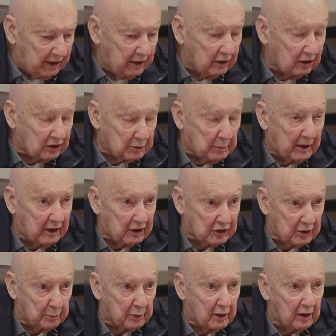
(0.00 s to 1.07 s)
hit us by a
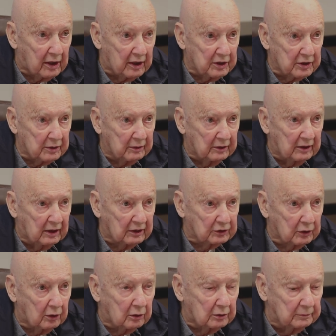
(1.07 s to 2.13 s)
surprise,
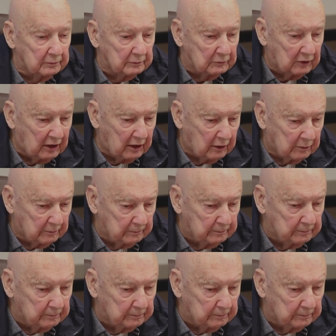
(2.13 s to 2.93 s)
that's all. Yeah,